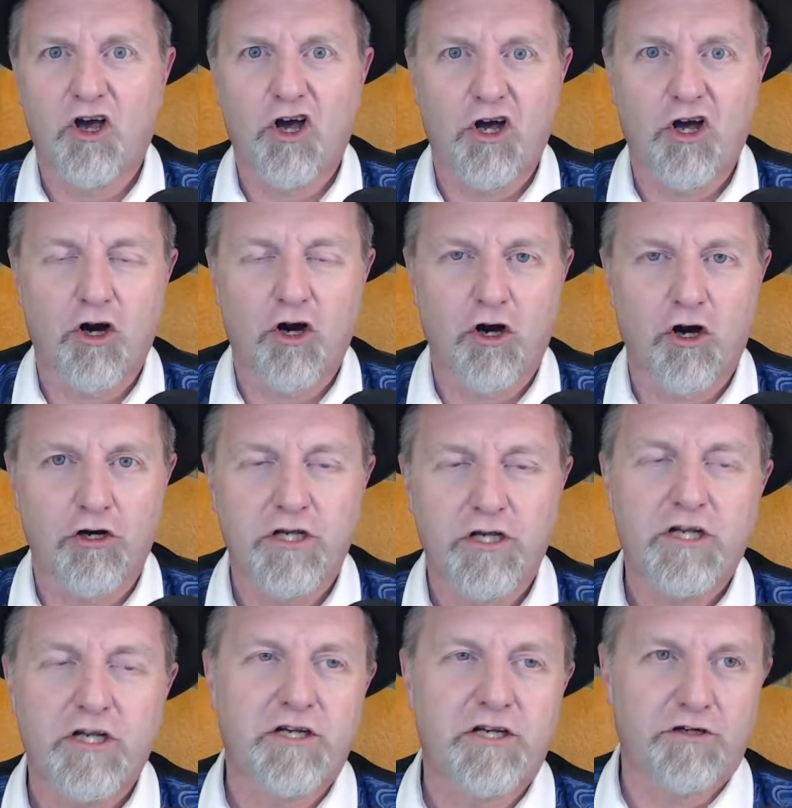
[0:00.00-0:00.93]
hard.
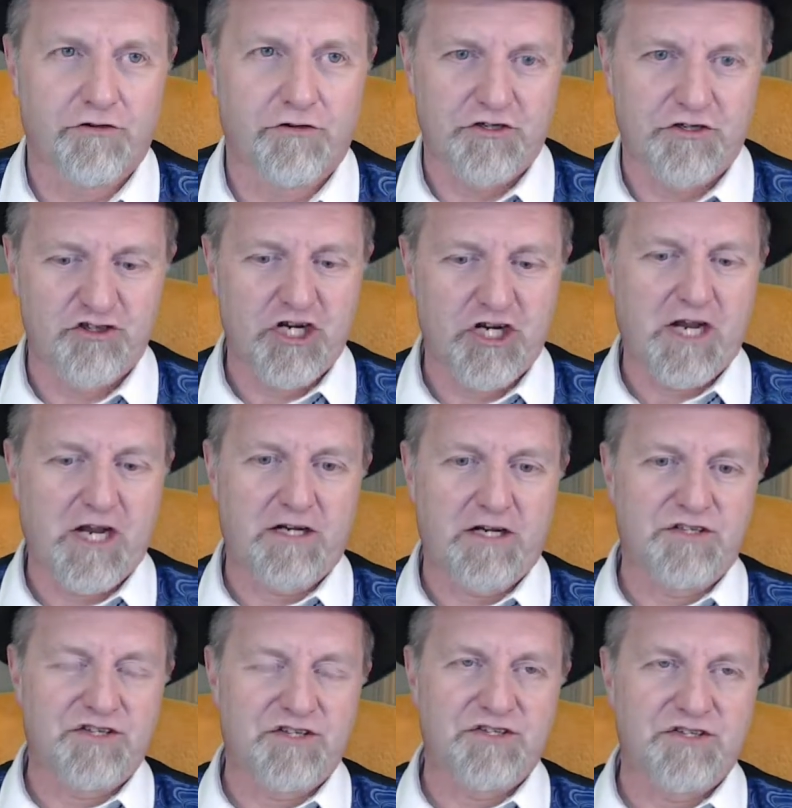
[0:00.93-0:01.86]
You know, the
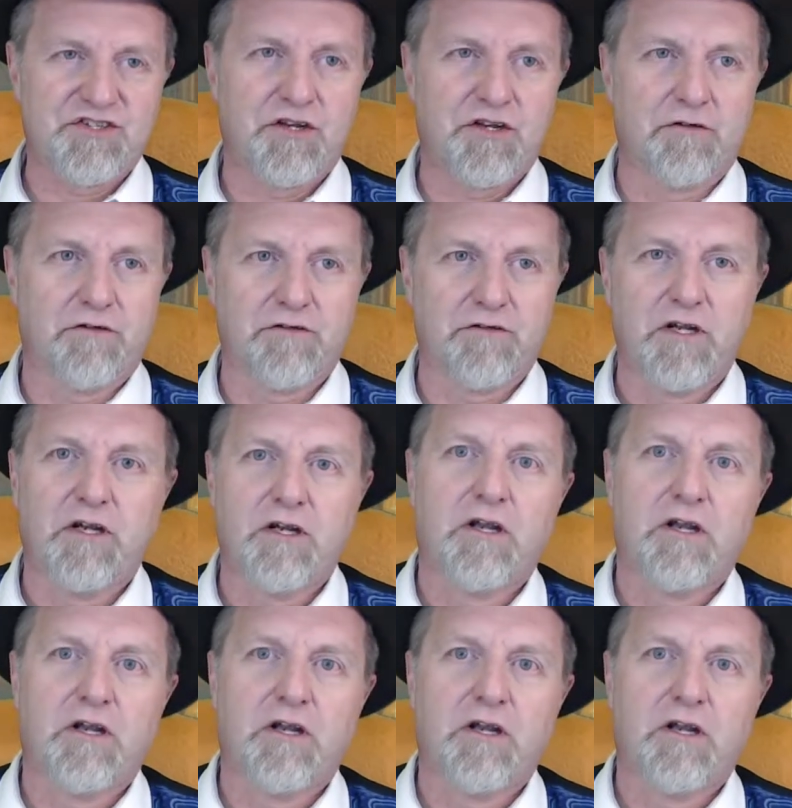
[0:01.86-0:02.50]
jackets and stuff.